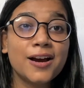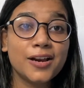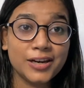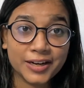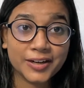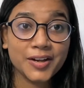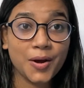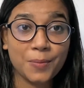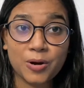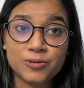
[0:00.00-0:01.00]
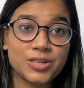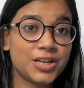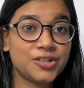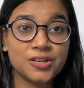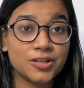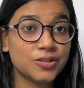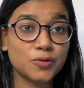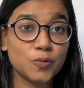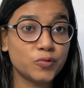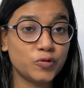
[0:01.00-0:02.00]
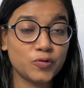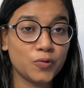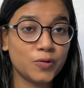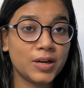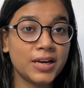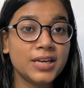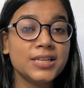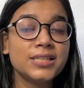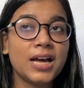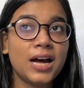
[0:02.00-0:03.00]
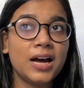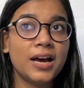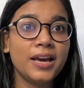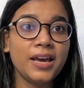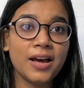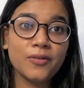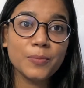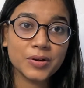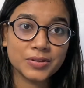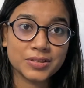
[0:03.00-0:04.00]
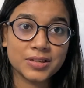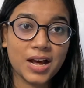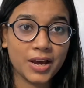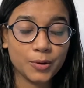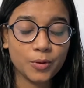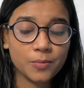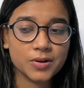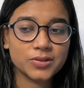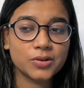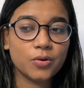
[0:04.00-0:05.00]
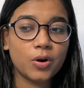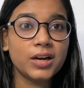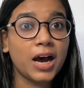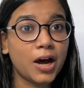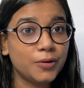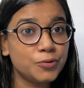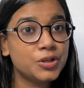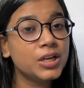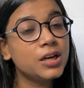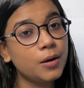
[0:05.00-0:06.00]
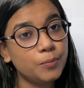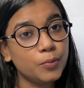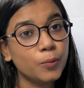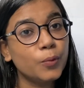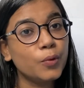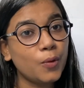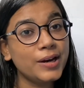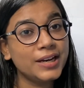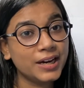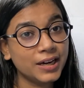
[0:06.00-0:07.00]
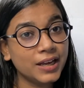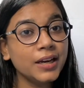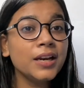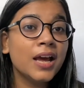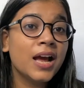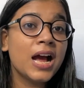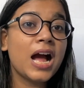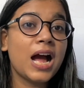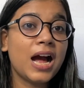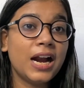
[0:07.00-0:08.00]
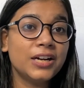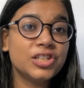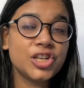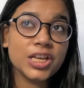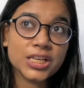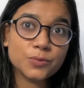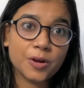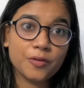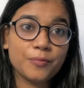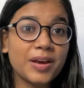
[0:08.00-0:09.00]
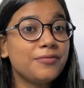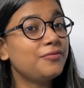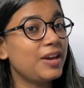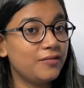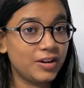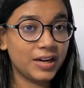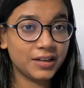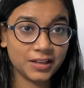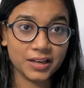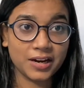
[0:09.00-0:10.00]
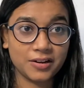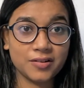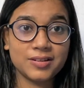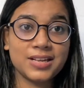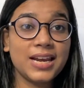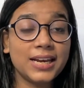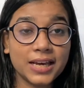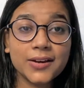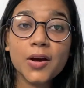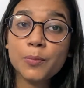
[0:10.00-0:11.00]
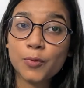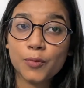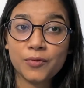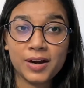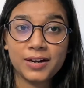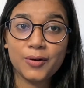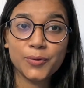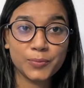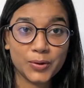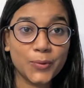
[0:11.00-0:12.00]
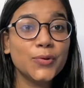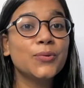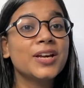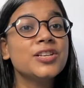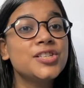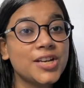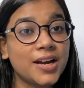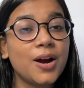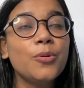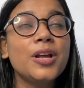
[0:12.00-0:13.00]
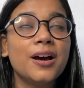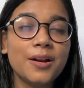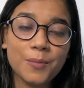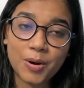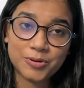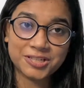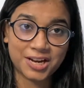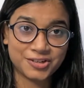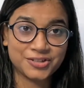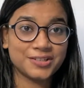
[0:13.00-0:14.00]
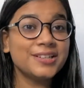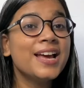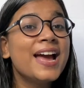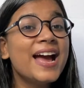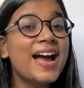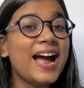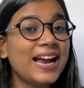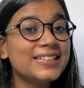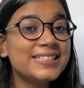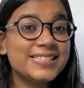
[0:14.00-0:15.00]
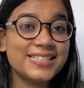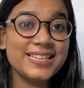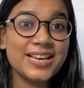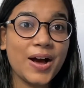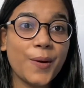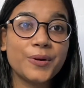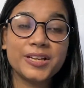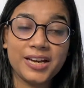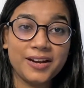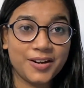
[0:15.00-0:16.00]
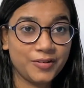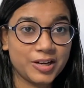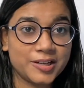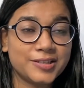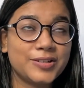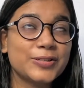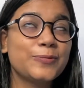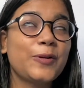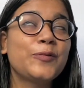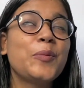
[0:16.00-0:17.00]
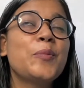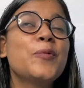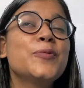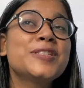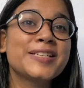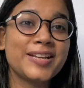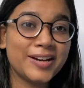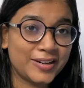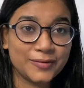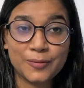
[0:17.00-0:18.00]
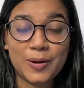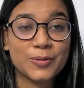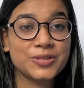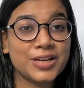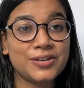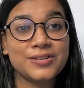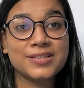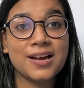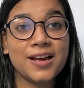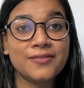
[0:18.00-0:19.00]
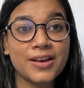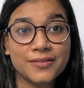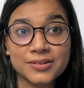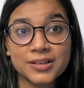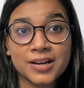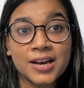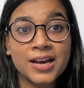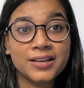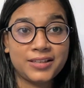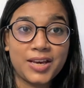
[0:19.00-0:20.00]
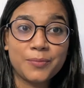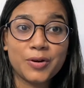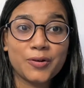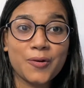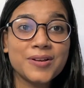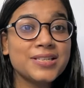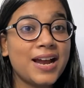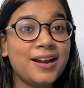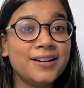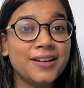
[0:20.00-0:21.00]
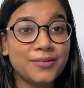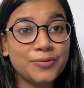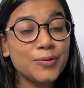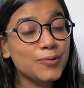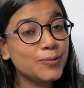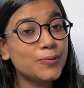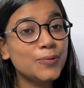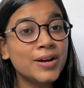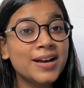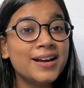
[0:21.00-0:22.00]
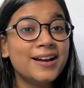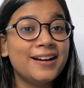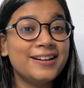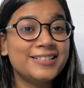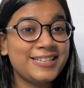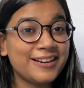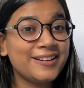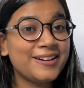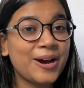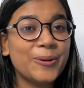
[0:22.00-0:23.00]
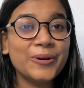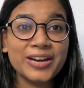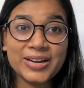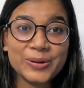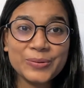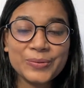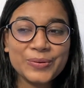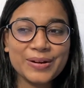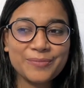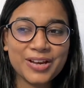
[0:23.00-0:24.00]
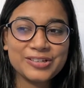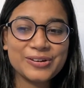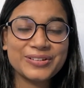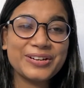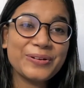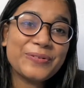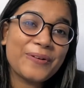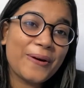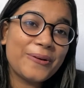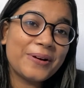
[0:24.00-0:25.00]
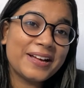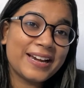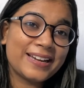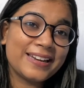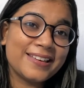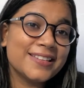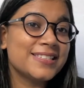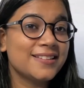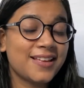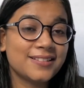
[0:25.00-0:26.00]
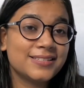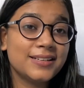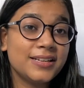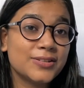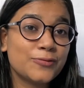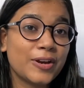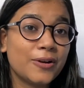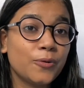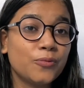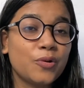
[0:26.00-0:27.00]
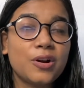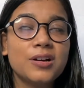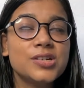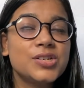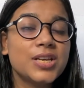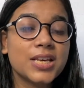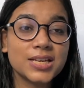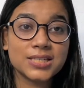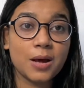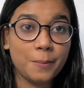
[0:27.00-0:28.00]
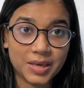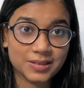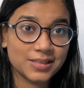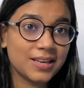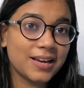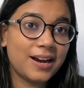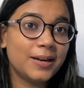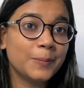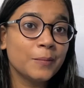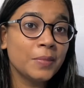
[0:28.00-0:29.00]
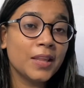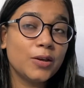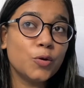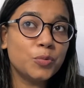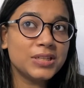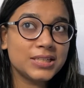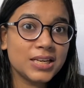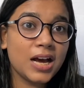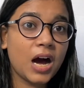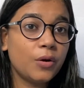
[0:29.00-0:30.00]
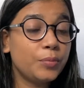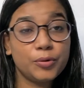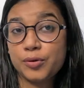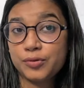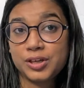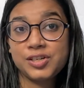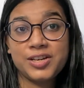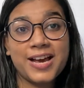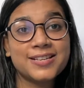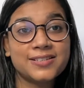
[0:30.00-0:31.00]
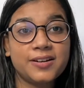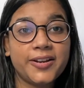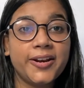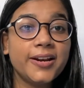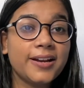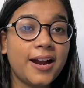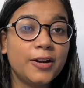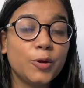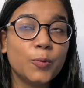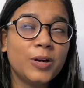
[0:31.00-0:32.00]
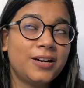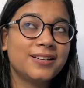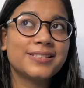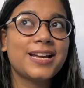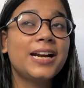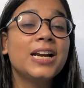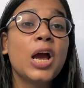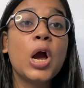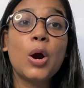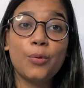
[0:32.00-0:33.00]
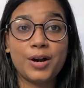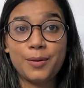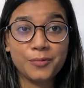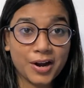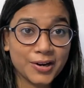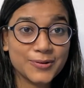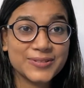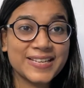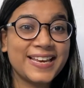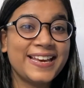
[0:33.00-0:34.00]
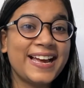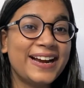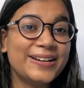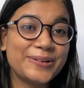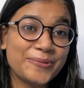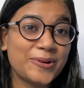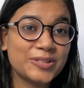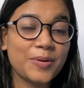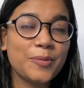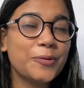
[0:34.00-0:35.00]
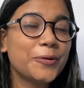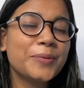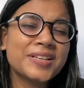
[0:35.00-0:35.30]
LinkedIn about section is no joke, guys. I know a person called Arushi Kapoor on LinkedIn, and she is one of my favorite creators. I'll link her profile down below. You can check out her about section and see how creative it is. It is one of the most creative about sections I have ever came across. And if you do check it out, do make sure that you follow her at least. That's the least we can do for her. She is amazing, and you will see how beautifully she has written it, and you will understand what I'm trying to say and what's my motto.